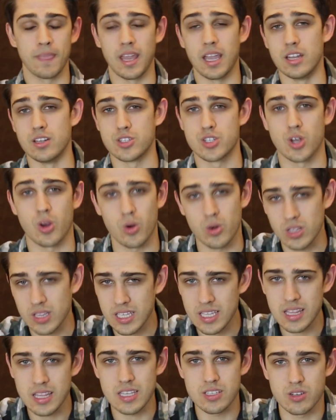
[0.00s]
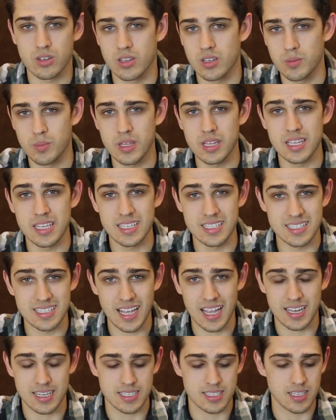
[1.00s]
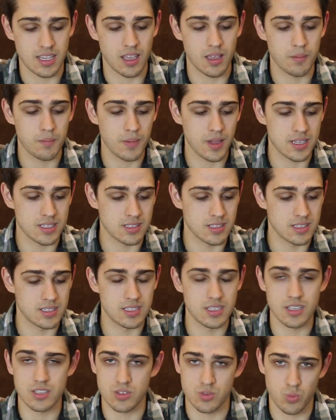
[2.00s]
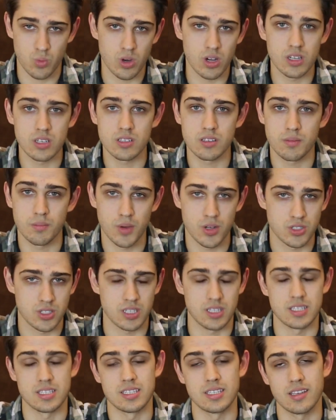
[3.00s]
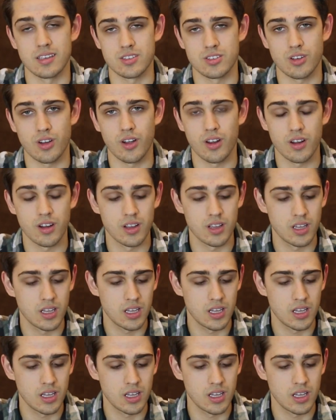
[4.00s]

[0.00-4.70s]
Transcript: Internally, these are going to be the exact same as the CS1, much like the CSR.